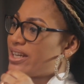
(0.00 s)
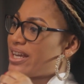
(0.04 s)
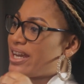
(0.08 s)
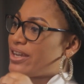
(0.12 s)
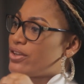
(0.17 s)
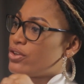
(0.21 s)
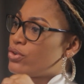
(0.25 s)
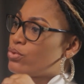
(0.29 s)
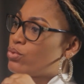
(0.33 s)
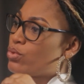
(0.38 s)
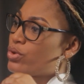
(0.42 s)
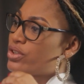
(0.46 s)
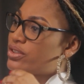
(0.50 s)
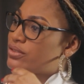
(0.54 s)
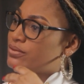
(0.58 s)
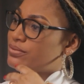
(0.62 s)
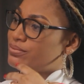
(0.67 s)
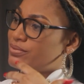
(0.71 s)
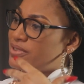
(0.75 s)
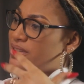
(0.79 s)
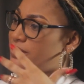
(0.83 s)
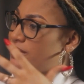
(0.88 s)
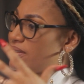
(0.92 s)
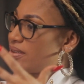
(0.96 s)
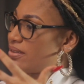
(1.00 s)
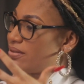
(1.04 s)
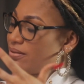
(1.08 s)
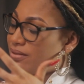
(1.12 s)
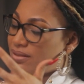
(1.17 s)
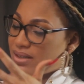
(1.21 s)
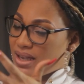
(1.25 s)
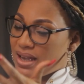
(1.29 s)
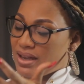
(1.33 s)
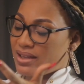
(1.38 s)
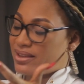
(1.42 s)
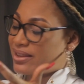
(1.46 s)
that you want
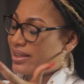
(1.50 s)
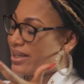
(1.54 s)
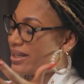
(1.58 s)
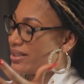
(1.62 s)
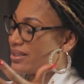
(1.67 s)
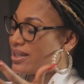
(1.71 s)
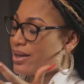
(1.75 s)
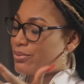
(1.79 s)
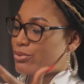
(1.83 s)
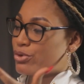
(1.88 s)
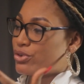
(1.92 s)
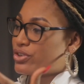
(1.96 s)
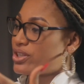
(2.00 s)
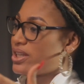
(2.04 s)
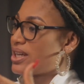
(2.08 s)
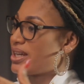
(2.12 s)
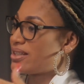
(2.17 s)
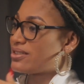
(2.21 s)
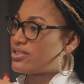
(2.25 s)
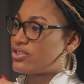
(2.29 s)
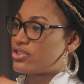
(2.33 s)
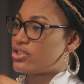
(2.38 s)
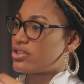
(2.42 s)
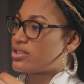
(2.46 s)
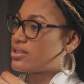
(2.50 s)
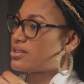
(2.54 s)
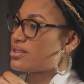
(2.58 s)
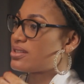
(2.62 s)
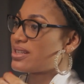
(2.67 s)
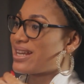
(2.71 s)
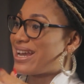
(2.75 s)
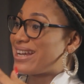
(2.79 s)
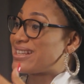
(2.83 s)
to let Cameroonians just